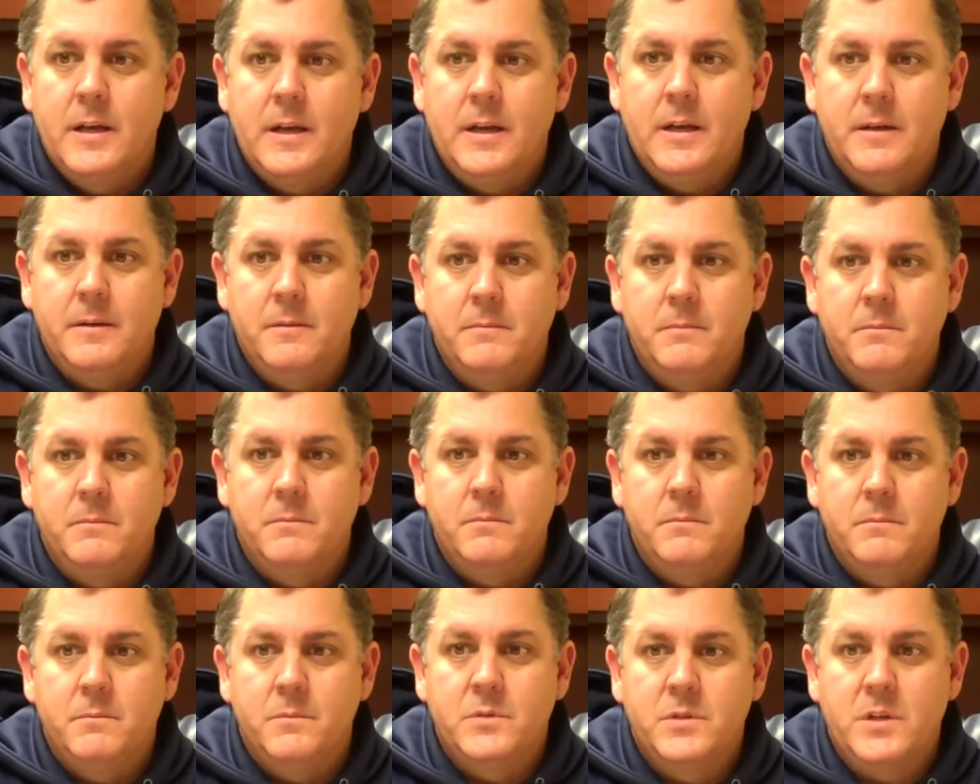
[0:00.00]
Um,
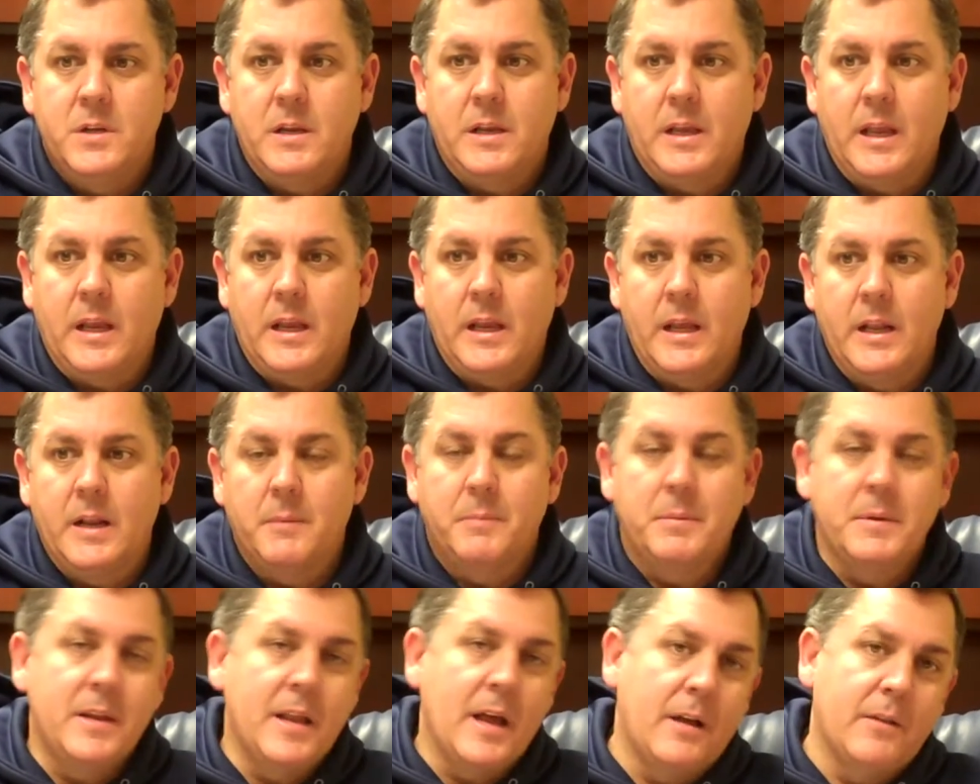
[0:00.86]
she can get
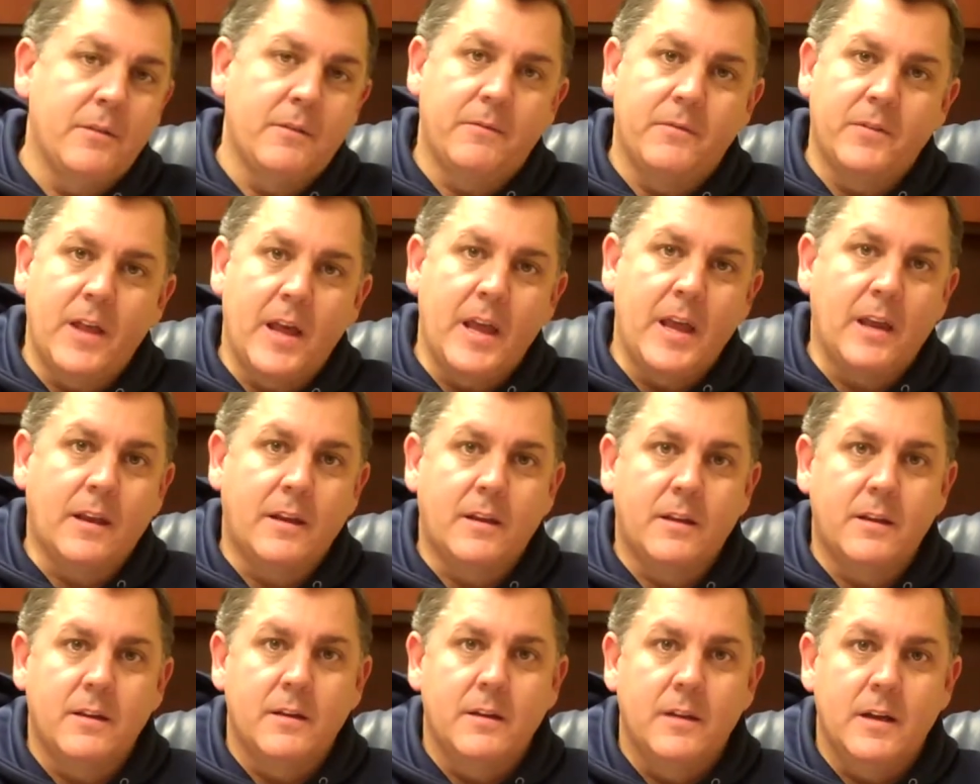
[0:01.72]
up and down the
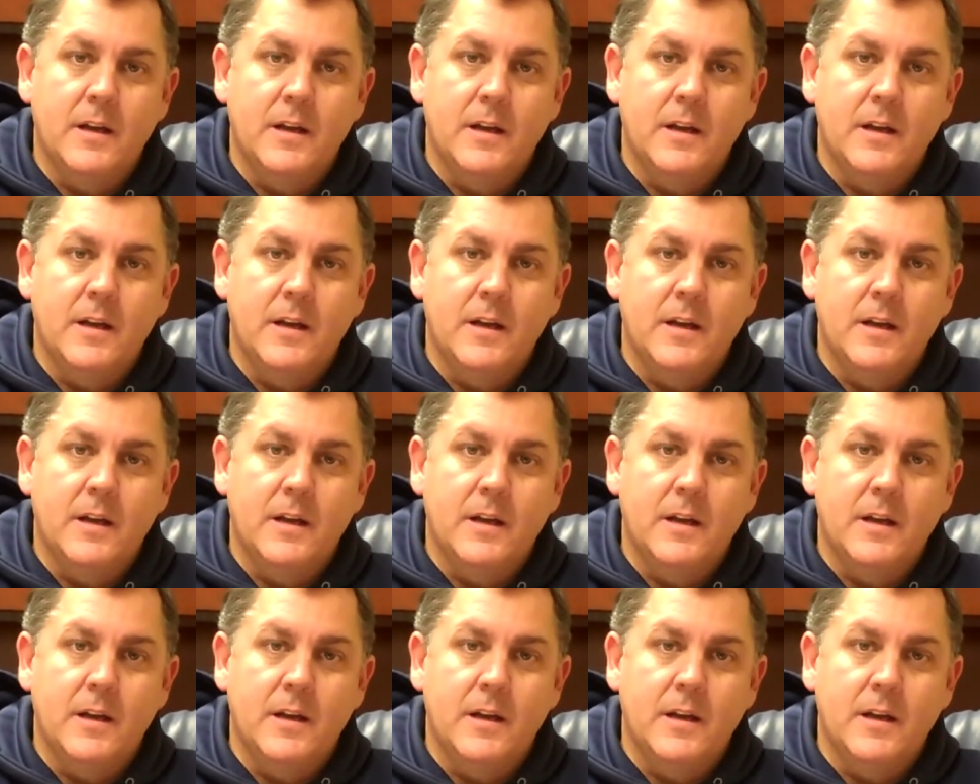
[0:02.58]
flank.